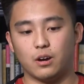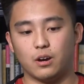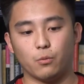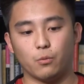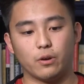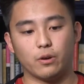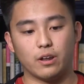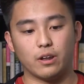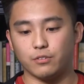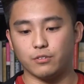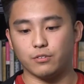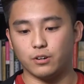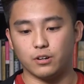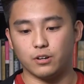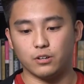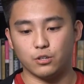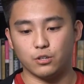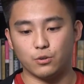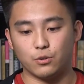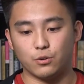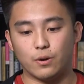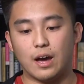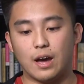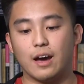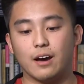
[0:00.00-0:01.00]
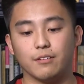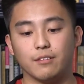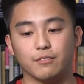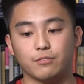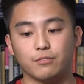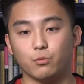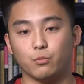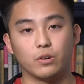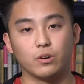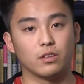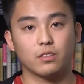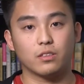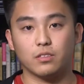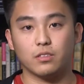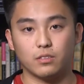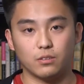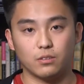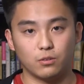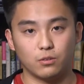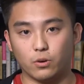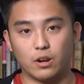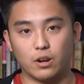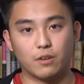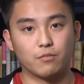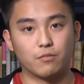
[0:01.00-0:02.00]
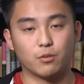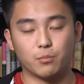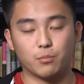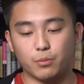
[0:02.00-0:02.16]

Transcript: whatever you have with whatever